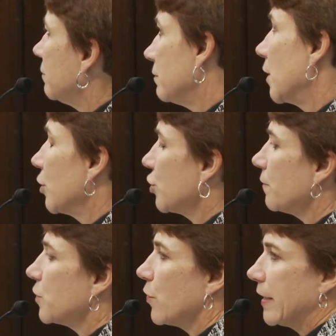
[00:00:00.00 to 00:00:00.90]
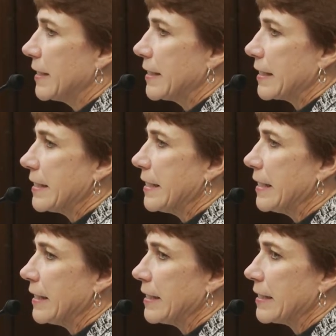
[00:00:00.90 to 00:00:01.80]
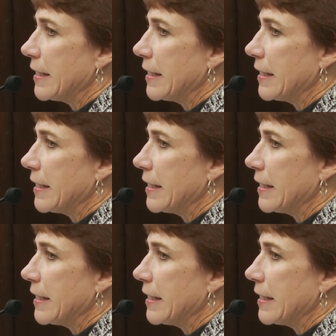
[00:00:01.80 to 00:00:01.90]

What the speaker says: March of 2016 is